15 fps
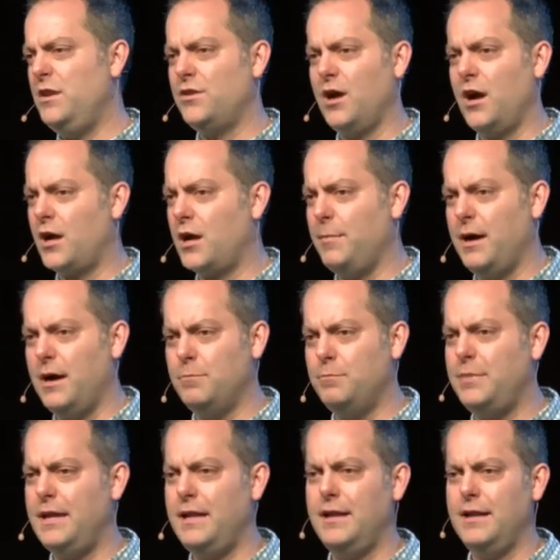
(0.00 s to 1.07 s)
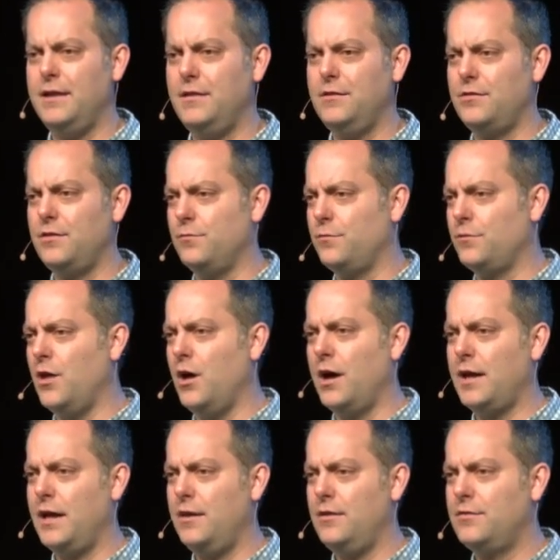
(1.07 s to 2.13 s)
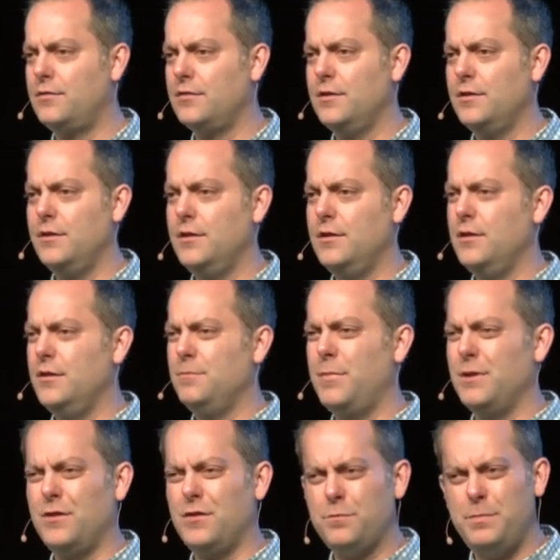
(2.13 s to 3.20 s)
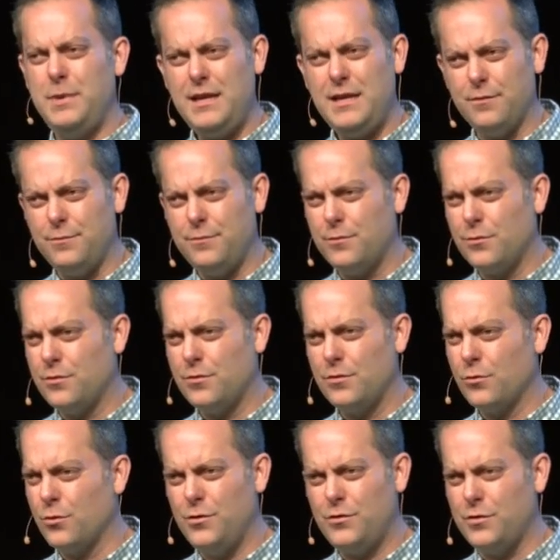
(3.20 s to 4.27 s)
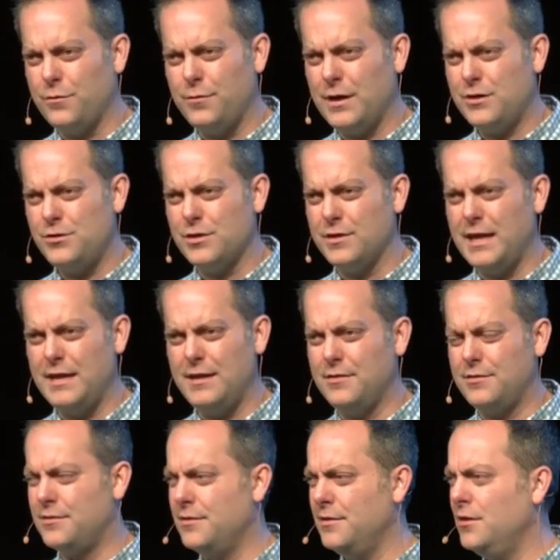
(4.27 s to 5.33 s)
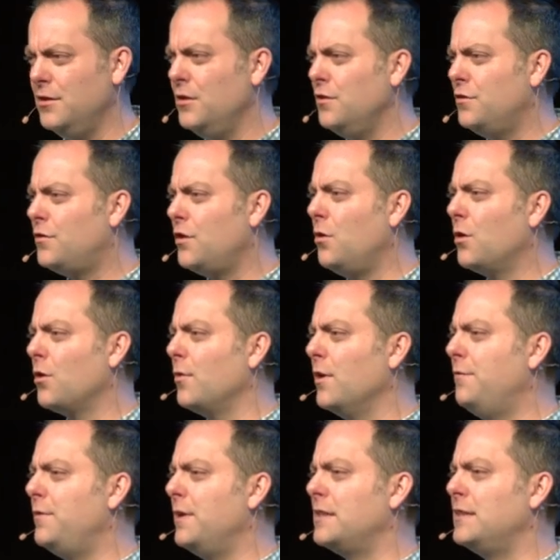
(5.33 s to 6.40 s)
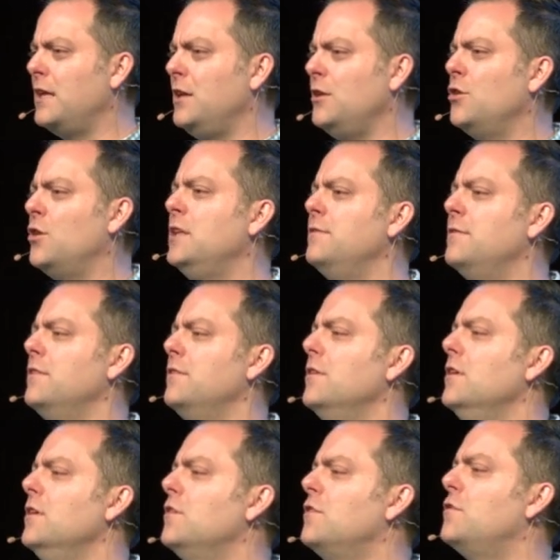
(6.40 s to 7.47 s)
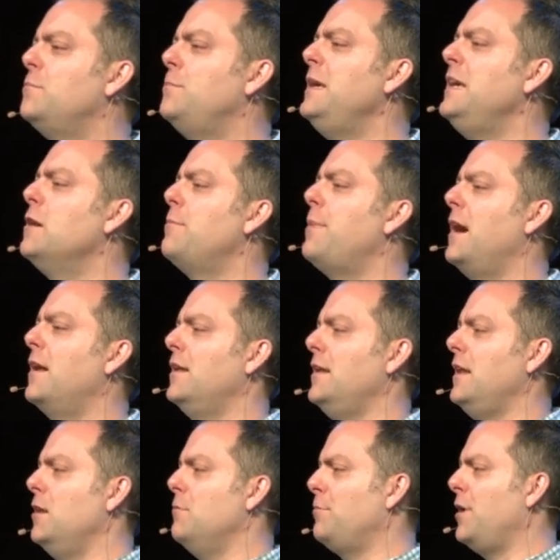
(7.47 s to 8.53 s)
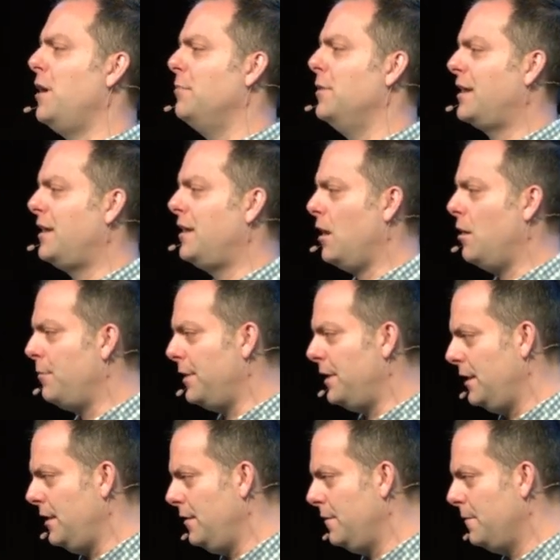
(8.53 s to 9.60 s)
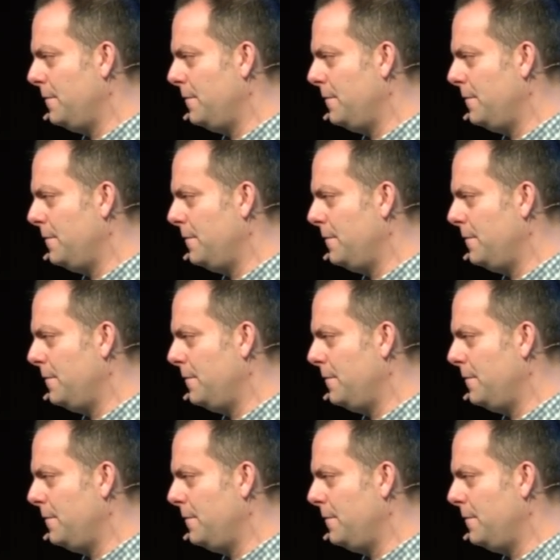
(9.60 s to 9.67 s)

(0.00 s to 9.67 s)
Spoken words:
could talk about beatings and floggings, but to speak of crucifixion, that is so horrific that you don't even speak about it in public company.